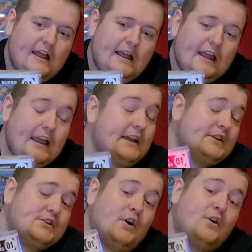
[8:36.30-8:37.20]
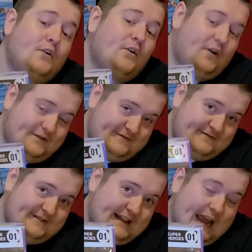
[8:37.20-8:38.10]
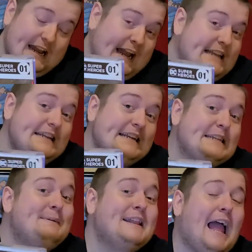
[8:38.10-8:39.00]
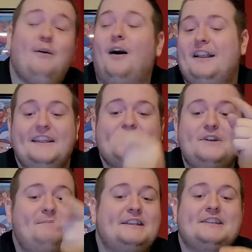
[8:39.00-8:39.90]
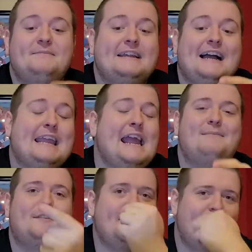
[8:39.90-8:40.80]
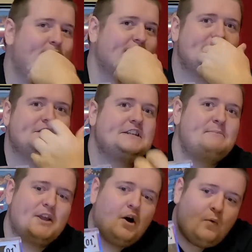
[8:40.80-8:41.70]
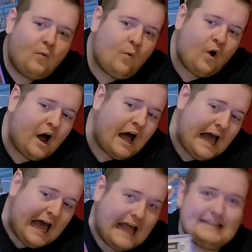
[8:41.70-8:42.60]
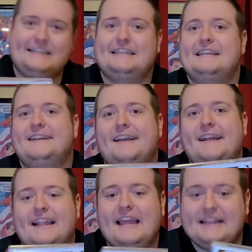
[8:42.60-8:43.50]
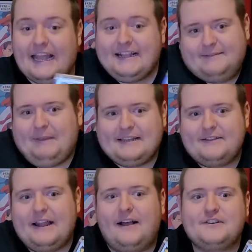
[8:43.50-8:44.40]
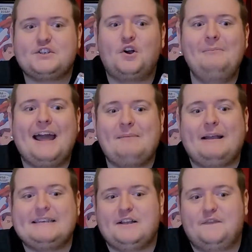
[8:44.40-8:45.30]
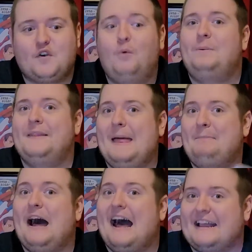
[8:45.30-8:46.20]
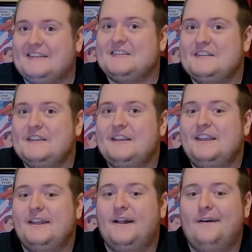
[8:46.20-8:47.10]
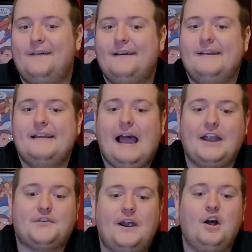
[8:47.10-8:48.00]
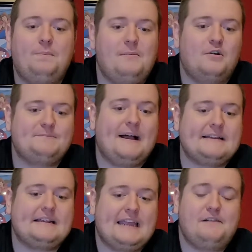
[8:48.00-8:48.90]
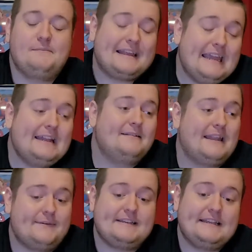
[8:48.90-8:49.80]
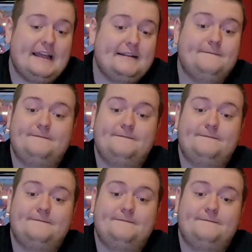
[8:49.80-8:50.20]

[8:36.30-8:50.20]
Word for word: He is so cool. And I didn't expect, I want, this would have been something on camera that you would have just seen me go, what? Like, that, basically, I was so mad at myself for opening that box, you know? I try to open most boxes on camera, but again, like we said,